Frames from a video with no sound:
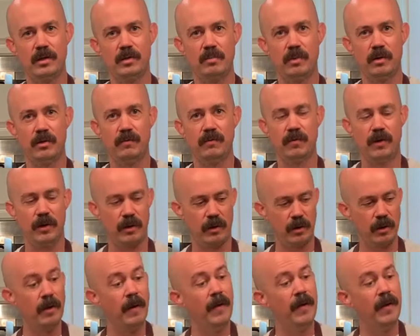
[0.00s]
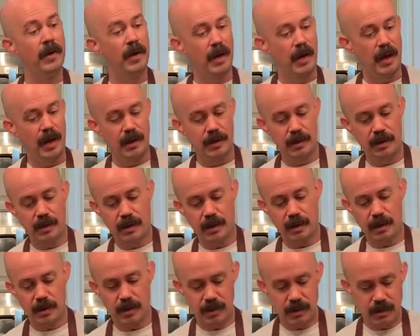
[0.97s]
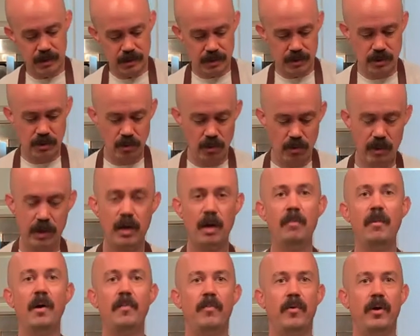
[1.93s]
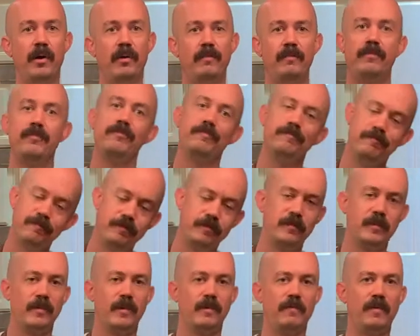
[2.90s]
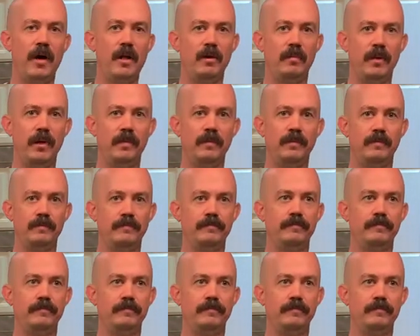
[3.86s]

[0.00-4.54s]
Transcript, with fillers: this motherfucker and uh, see what we come up with. Follow me.